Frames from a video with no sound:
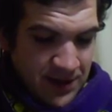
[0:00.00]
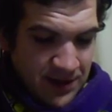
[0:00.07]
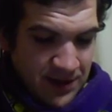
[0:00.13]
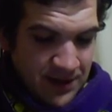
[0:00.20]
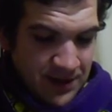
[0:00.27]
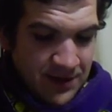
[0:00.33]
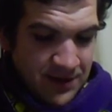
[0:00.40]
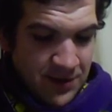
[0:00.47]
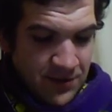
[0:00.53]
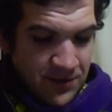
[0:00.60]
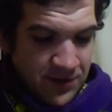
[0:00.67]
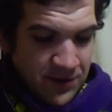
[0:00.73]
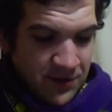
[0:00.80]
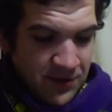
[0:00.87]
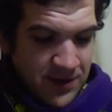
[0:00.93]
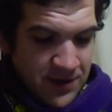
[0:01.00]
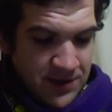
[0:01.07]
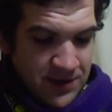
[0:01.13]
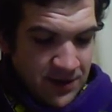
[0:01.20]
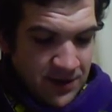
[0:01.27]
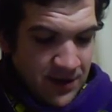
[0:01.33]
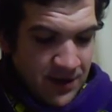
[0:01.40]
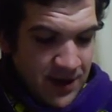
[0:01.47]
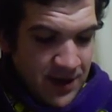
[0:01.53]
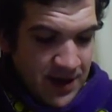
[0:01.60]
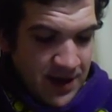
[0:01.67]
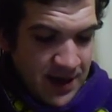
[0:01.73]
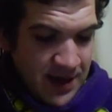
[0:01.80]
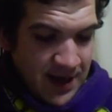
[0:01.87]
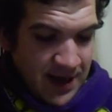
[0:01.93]
nothing to do with their quest and all,
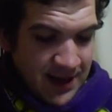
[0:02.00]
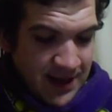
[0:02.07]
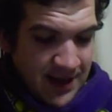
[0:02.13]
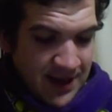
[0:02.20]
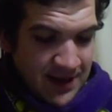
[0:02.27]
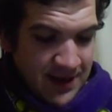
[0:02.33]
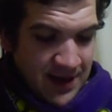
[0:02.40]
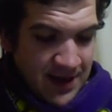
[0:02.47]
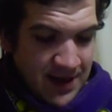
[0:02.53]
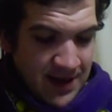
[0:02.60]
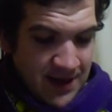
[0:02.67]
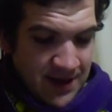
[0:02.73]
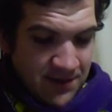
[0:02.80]
and that they had never